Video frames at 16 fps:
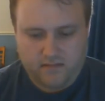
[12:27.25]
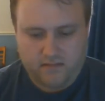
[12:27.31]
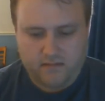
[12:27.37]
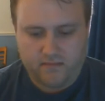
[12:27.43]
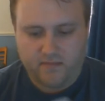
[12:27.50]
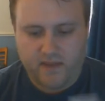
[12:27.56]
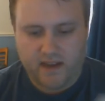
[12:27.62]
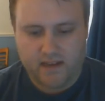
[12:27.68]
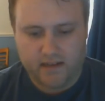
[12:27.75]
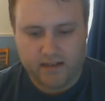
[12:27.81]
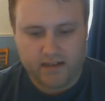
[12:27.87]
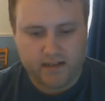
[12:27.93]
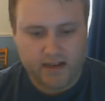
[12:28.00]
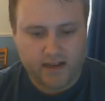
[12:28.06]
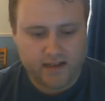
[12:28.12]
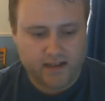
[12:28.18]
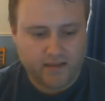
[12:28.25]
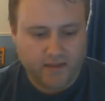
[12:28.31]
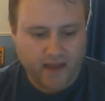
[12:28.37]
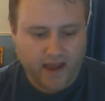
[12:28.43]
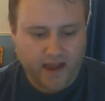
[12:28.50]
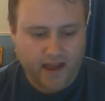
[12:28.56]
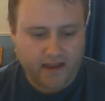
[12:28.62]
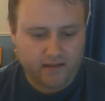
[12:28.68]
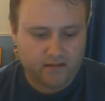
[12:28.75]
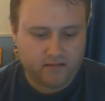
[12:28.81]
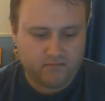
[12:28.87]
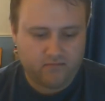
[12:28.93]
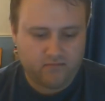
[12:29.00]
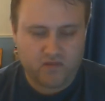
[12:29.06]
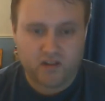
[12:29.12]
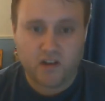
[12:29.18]
basically says in there
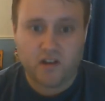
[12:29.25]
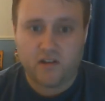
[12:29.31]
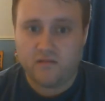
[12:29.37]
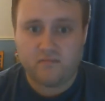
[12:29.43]
that